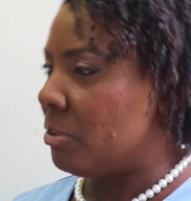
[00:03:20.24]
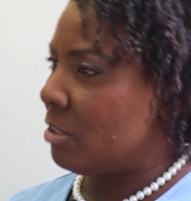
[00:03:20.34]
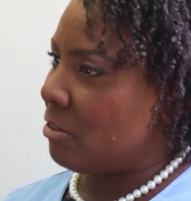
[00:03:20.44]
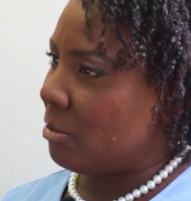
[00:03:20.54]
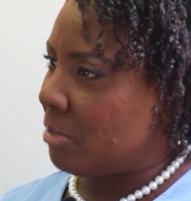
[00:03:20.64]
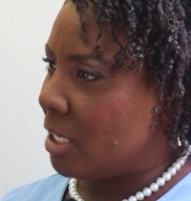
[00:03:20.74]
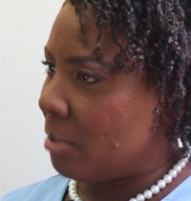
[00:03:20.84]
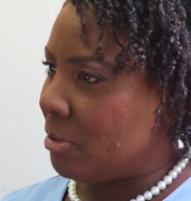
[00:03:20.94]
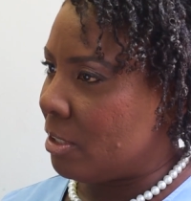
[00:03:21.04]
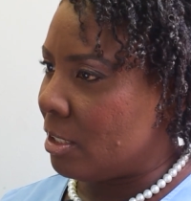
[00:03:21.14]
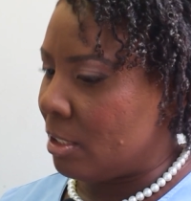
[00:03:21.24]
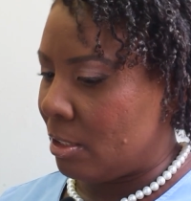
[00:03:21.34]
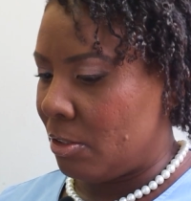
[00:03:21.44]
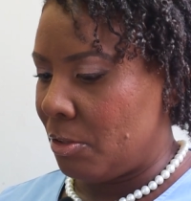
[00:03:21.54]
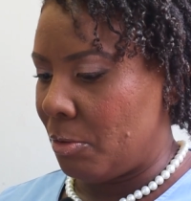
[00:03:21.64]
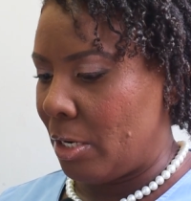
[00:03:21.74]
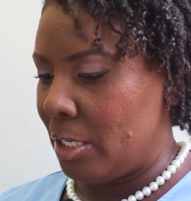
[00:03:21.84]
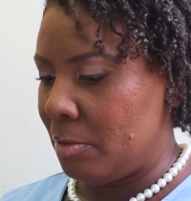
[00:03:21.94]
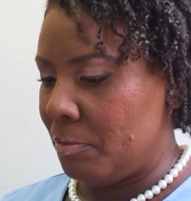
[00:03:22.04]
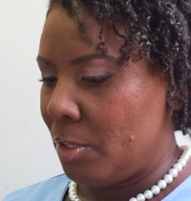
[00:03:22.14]
there's some depth to it,
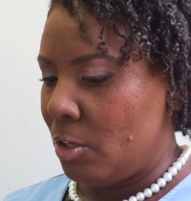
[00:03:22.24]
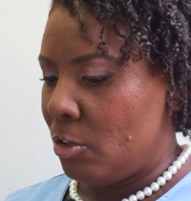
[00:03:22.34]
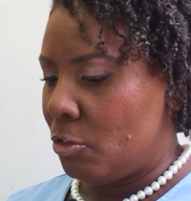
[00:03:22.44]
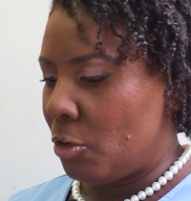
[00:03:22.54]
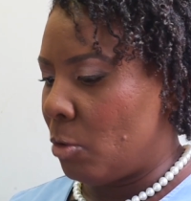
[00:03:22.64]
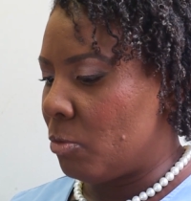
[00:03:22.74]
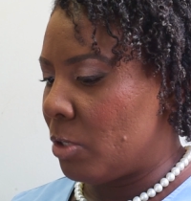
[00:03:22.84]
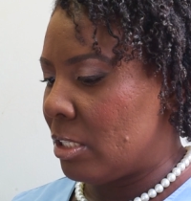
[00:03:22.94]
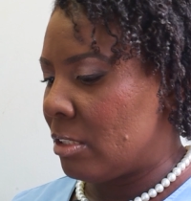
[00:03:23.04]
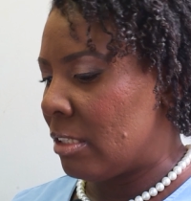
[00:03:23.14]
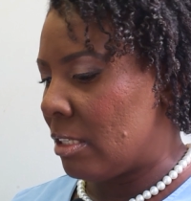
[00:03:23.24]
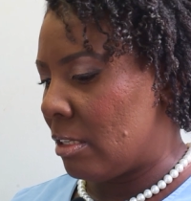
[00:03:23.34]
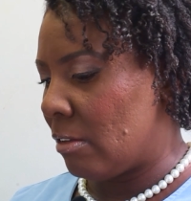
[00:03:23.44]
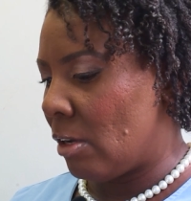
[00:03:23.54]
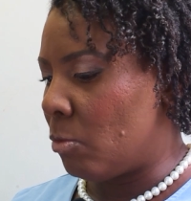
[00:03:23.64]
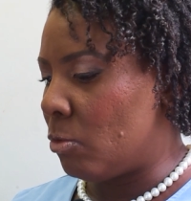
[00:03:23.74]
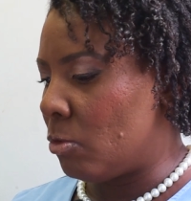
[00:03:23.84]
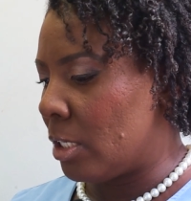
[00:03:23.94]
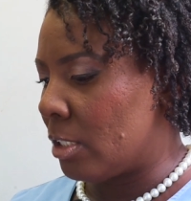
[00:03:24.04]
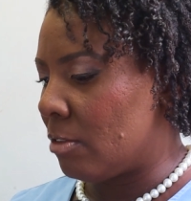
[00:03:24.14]
right? So it is a
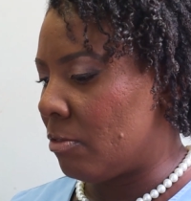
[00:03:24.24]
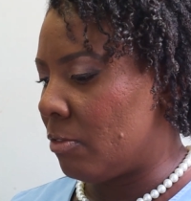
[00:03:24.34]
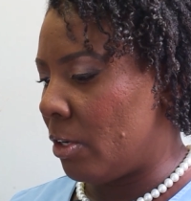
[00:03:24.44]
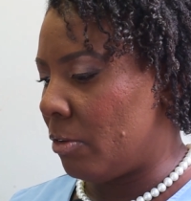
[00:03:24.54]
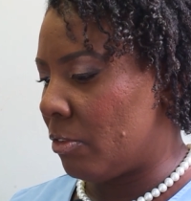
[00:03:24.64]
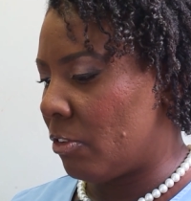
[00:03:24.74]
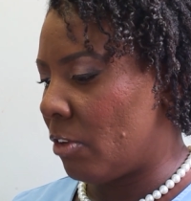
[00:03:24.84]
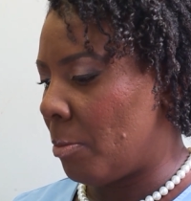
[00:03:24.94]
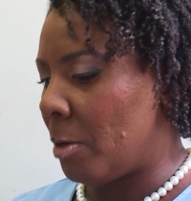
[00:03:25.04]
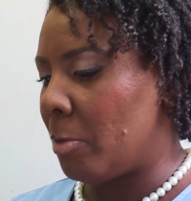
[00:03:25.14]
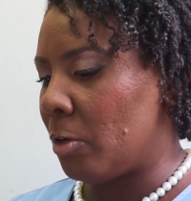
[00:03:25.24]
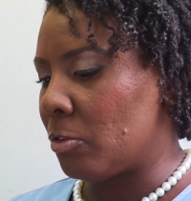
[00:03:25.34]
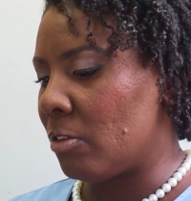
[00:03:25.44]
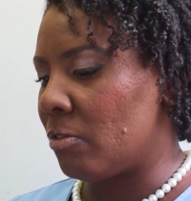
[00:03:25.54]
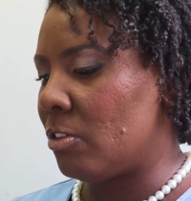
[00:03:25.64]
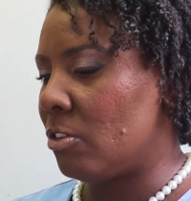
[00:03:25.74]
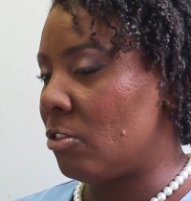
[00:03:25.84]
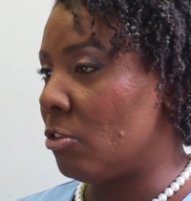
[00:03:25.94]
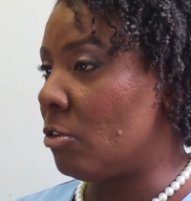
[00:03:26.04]
wound that involves some amount of tissue